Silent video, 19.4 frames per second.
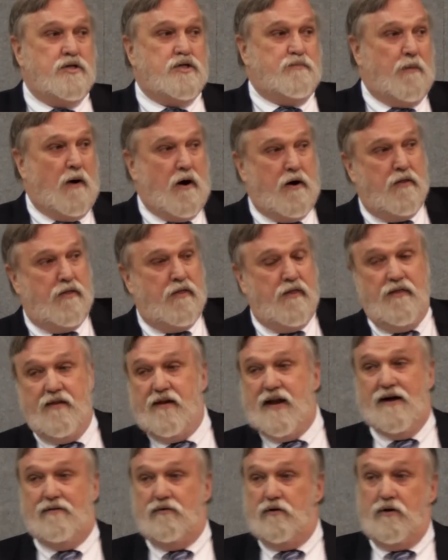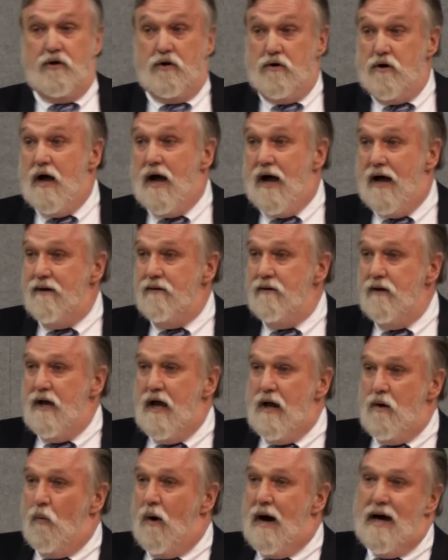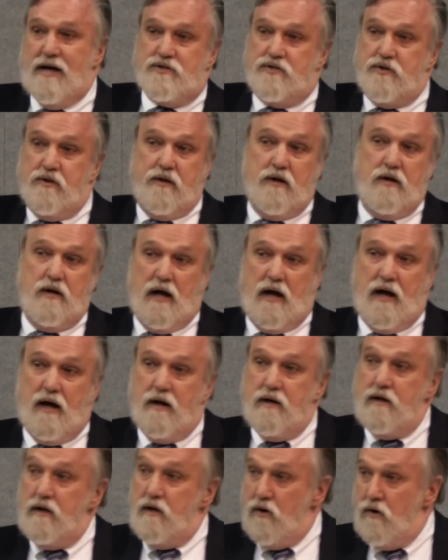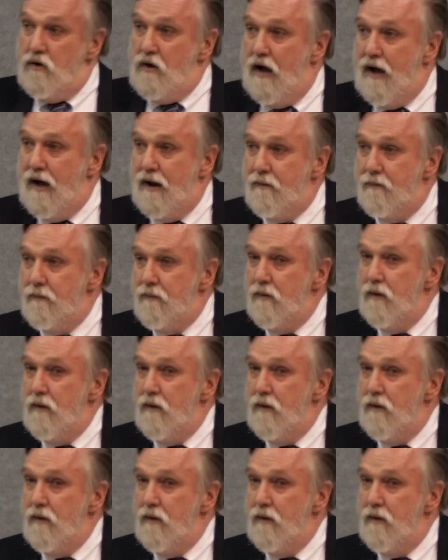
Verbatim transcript: Smarter than the devil, you're not, and wiser than God, you're not.